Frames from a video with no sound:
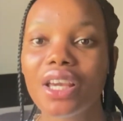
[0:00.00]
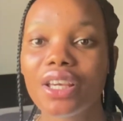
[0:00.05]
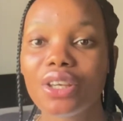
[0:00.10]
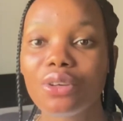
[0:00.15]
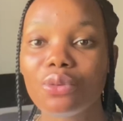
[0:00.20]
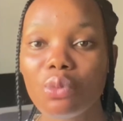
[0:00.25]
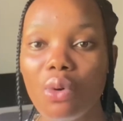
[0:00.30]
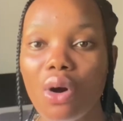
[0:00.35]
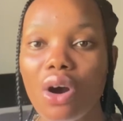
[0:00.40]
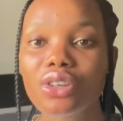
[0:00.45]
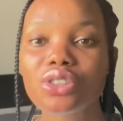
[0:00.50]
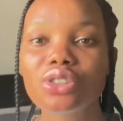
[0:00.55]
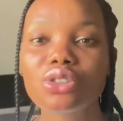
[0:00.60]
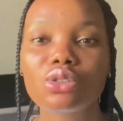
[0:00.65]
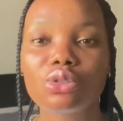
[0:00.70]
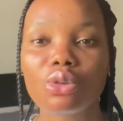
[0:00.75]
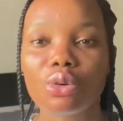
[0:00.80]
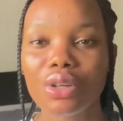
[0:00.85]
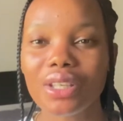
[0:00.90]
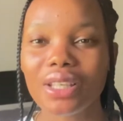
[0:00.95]
It works
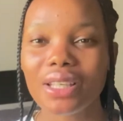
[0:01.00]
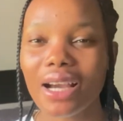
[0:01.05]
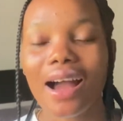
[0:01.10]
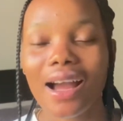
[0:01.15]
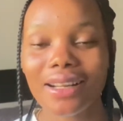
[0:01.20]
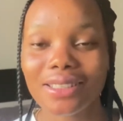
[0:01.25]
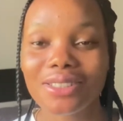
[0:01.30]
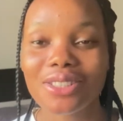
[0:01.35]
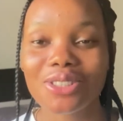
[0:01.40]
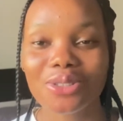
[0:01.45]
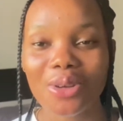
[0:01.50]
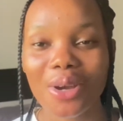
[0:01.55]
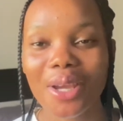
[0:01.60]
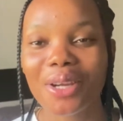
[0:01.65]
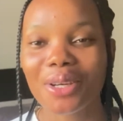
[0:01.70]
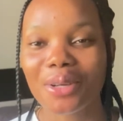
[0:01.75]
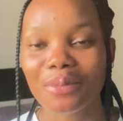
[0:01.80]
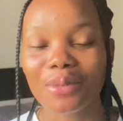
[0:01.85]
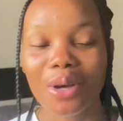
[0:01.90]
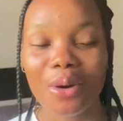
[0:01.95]
slowly, and it is not a
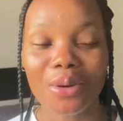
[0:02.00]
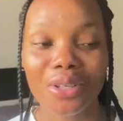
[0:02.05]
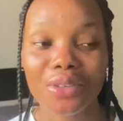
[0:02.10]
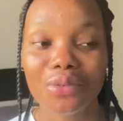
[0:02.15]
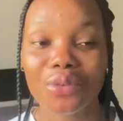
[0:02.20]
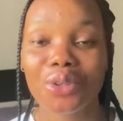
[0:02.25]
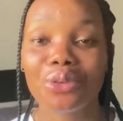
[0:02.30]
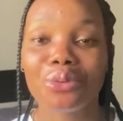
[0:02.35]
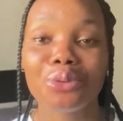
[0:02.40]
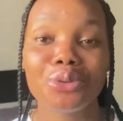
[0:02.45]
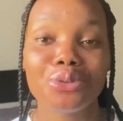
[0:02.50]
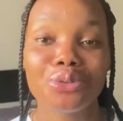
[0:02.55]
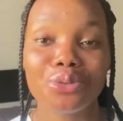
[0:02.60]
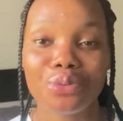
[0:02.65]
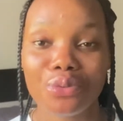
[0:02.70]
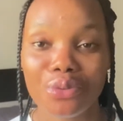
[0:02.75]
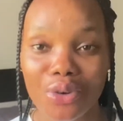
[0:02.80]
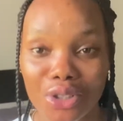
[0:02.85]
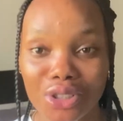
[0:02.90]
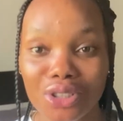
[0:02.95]
cream that will give you 3 to
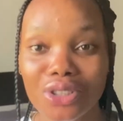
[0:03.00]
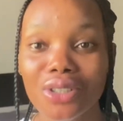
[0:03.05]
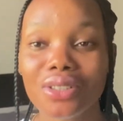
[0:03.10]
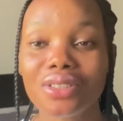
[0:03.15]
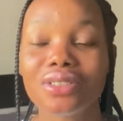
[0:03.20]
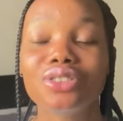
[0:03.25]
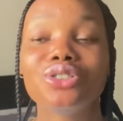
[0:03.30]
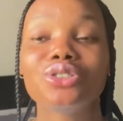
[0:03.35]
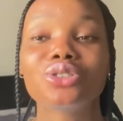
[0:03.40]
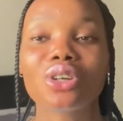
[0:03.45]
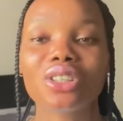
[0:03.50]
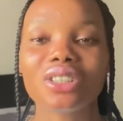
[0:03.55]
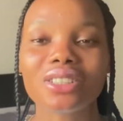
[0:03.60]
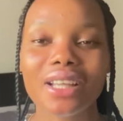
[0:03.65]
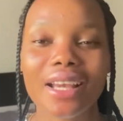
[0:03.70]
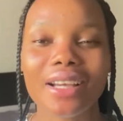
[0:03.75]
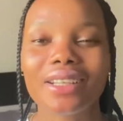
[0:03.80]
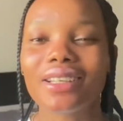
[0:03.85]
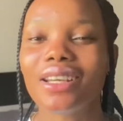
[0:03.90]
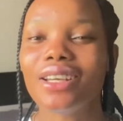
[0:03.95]
4 shades just
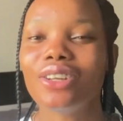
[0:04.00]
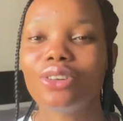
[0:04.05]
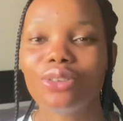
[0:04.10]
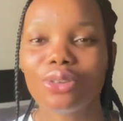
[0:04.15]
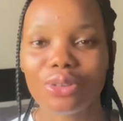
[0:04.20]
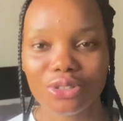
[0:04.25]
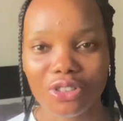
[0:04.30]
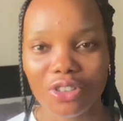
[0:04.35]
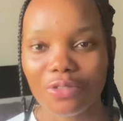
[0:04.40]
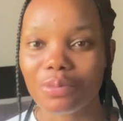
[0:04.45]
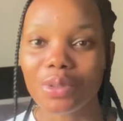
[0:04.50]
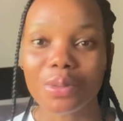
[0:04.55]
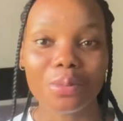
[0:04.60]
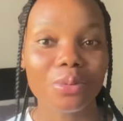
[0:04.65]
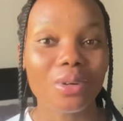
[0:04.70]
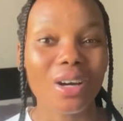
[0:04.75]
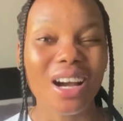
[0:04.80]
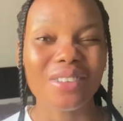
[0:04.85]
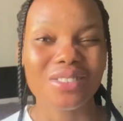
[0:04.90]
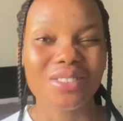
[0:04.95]
like a lot of people have